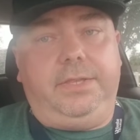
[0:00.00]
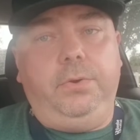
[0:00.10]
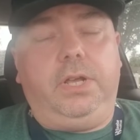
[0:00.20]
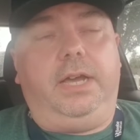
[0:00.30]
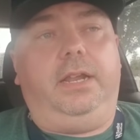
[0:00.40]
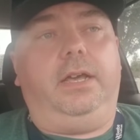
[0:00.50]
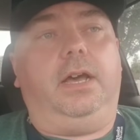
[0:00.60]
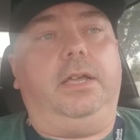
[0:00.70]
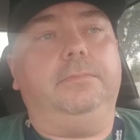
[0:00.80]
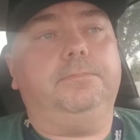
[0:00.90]

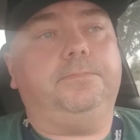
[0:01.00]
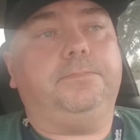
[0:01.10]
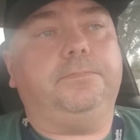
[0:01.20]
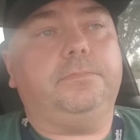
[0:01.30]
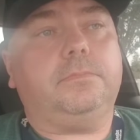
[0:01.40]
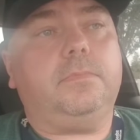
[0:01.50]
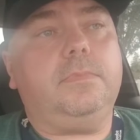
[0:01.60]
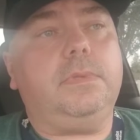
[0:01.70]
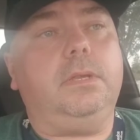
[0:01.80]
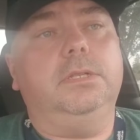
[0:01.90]
299,
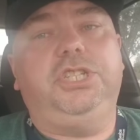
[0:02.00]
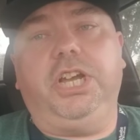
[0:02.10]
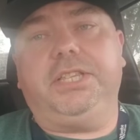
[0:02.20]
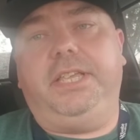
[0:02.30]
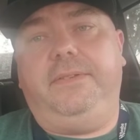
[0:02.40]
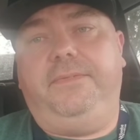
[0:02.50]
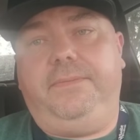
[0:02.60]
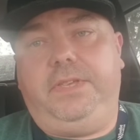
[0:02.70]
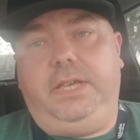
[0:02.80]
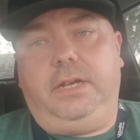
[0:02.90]
just did
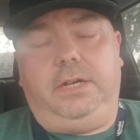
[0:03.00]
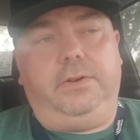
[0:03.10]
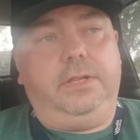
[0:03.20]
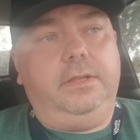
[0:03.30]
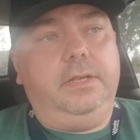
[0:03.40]
1500.